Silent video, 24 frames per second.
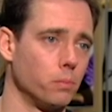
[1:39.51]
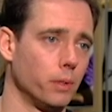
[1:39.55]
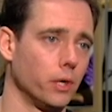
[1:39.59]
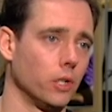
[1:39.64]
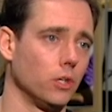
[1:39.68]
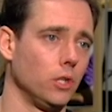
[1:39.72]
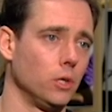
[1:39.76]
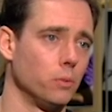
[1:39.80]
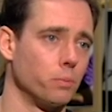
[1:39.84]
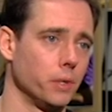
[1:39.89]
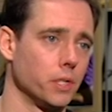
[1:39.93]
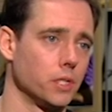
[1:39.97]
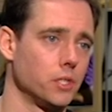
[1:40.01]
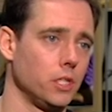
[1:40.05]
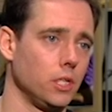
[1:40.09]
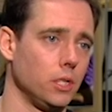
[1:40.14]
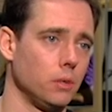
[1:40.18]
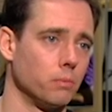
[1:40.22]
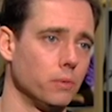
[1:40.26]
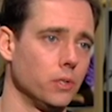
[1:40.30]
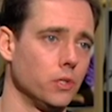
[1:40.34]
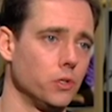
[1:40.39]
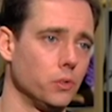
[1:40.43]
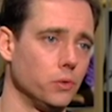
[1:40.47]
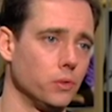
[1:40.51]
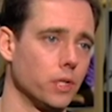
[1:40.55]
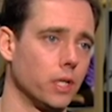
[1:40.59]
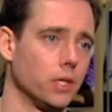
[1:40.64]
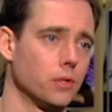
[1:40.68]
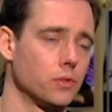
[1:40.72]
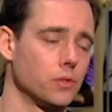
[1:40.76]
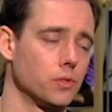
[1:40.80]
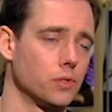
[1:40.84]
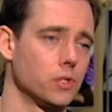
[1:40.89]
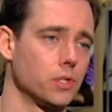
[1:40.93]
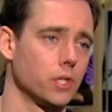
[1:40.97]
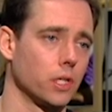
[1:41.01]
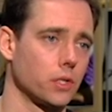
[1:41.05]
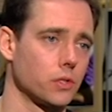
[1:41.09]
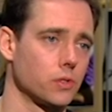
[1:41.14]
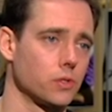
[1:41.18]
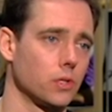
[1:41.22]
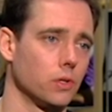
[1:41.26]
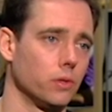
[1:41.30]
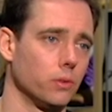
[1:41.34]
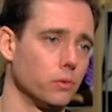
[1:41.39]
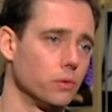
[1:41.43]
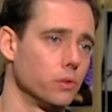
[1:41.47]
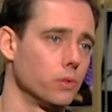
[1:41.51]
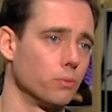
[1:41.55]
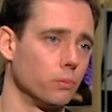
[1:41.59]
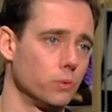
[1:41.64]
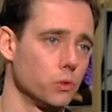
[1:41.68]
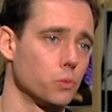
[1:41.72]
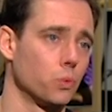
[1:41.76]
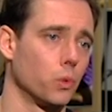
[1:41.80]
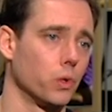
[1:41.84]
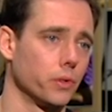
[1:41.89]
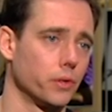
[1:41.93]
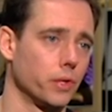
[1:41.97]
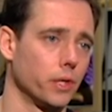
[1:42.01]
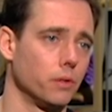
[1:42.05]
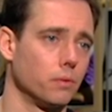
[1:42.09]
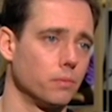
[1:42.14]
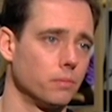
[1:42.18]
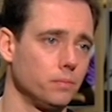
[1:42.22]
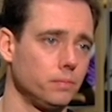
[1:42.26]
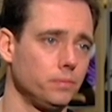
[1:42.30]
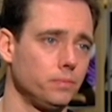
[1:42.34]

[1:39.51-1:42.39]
Paralympic team in 2006. So it was worth it.